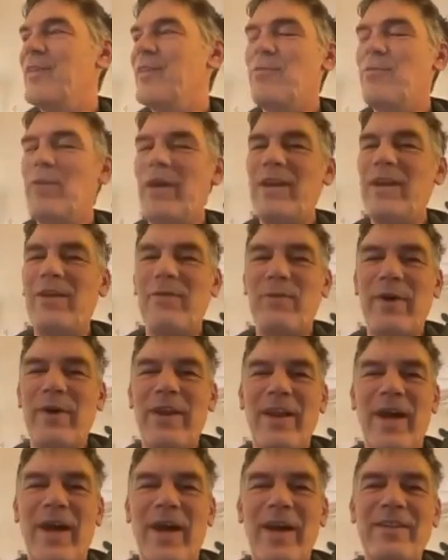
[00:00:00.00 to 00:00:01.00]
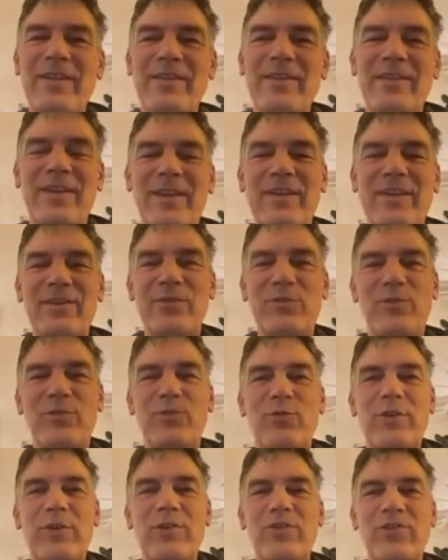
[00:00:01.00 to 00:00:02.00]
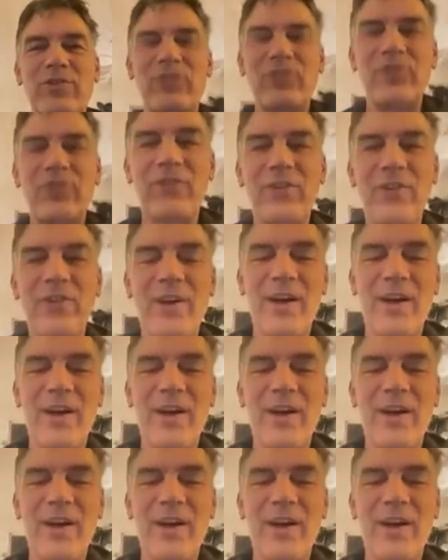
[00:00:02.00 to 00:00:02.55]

when when I decided to switch,